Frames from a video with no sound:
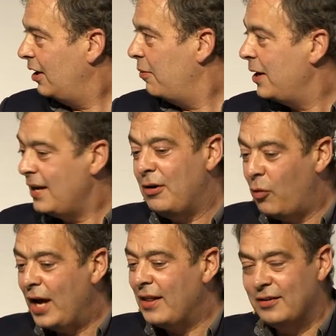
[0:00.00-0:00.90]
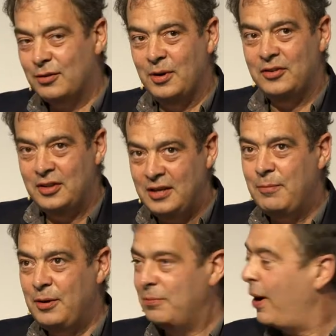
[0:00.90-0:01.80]
You know, I mean, in a way, that's almost the
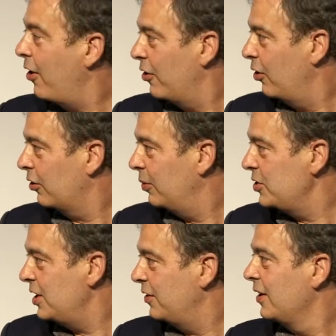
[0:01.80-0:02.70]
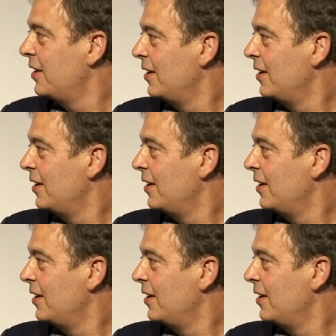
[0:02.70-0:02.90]
deepest paradox, which is